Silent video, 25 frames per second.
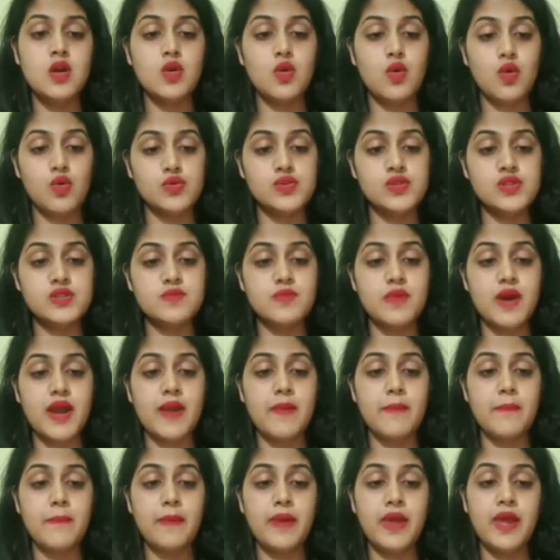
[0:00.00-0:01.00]
coast
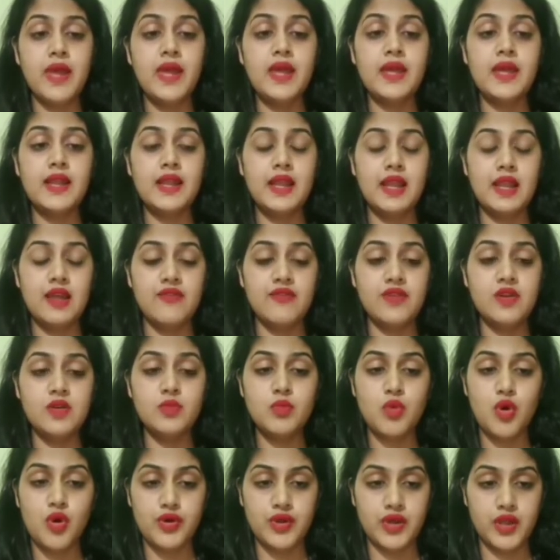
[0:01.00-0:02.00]
by May 11
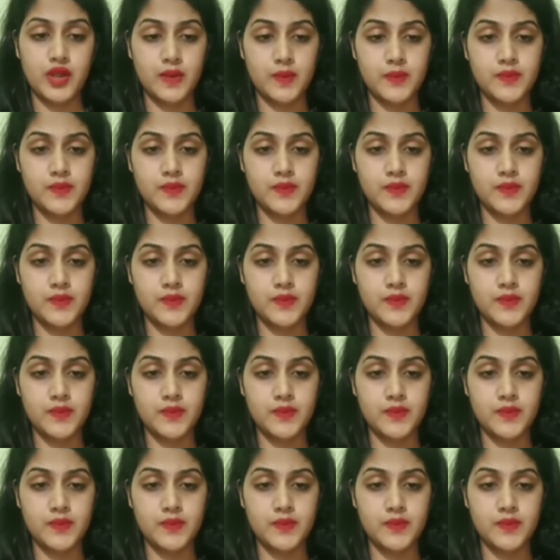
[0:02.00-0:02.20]
morning.